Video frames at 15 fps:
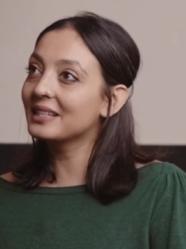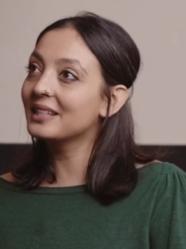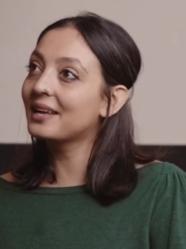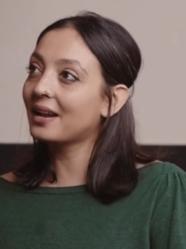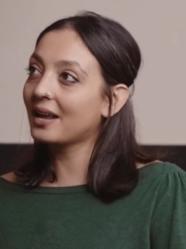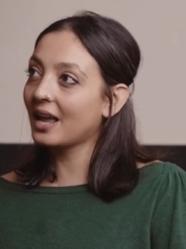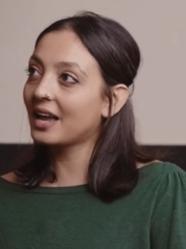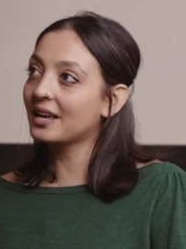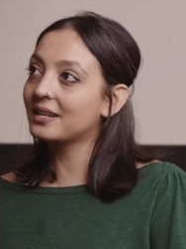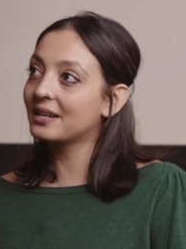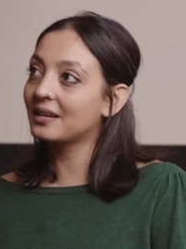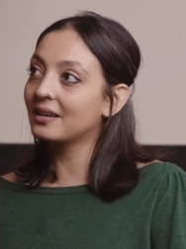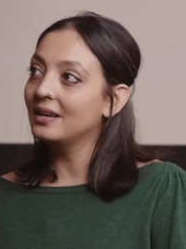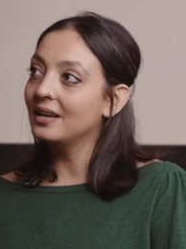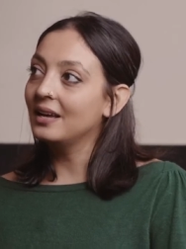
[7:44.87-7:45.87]
And then I had
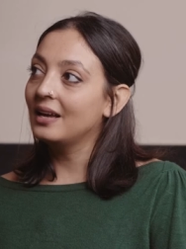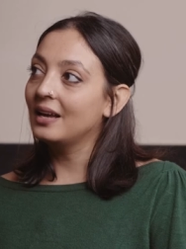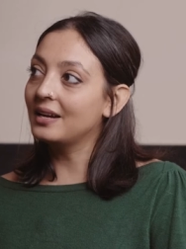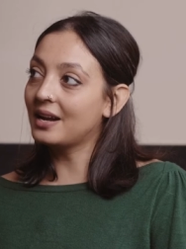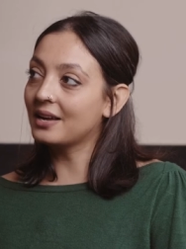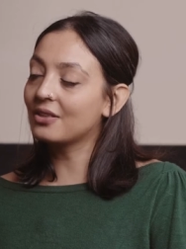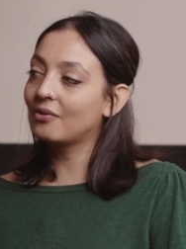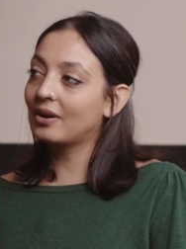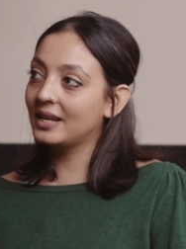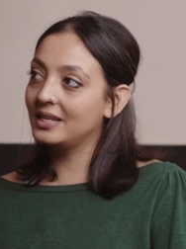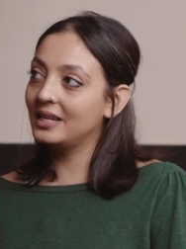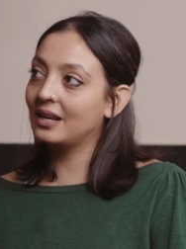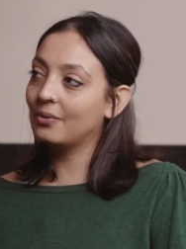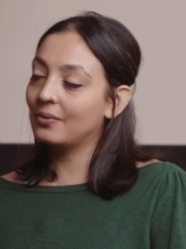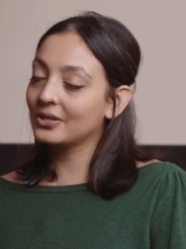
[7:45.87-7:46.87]
a, another
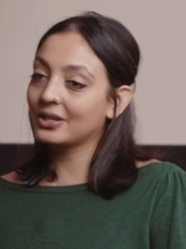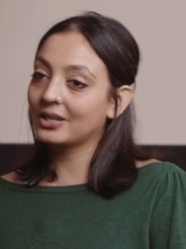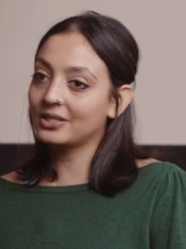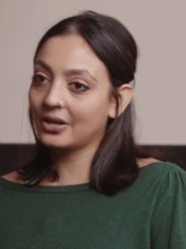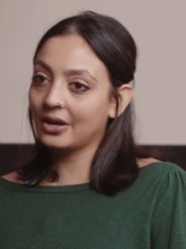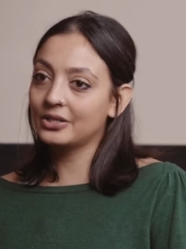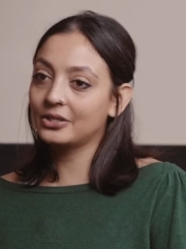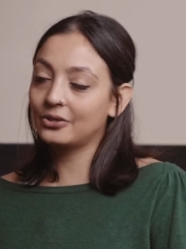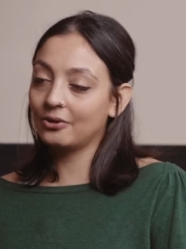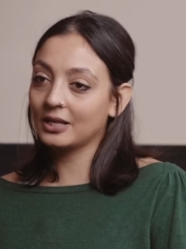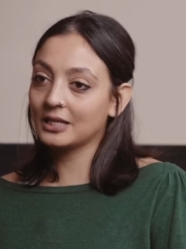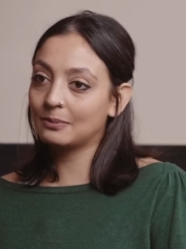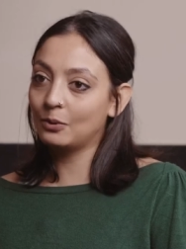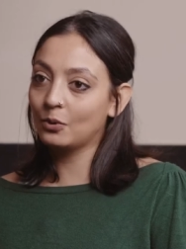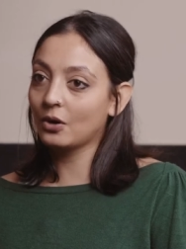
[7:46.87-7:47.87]
idea which I started to
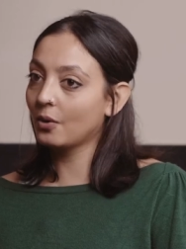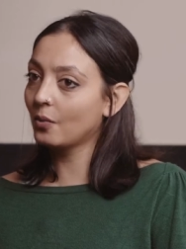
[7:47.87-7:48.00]
explore.